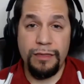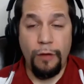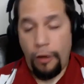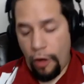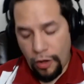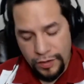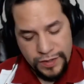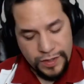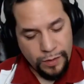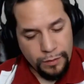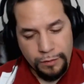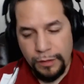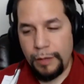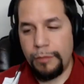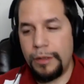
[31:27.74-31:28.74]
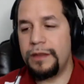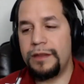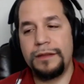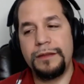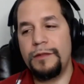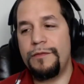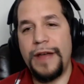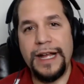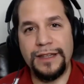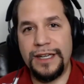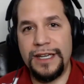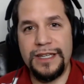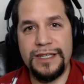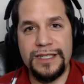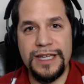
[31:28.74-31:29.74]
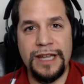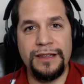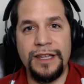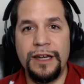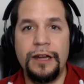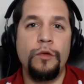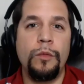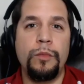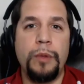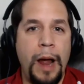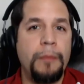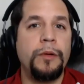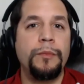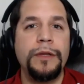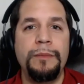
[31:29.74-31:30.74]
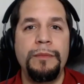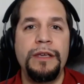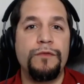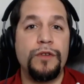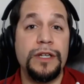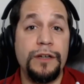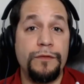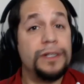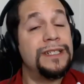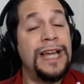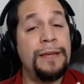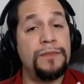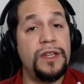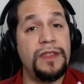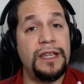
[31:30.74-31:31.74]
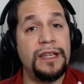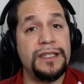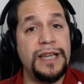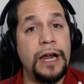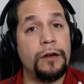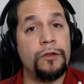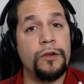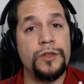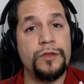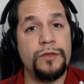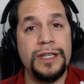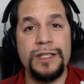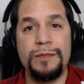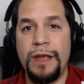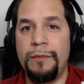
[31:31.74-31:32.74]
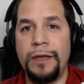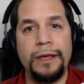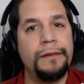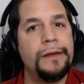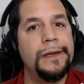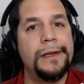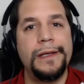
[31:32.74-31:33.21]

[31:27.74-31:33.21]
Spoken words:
also agree with the fact that he said that it will probably be for different types of things, not groceries, maybe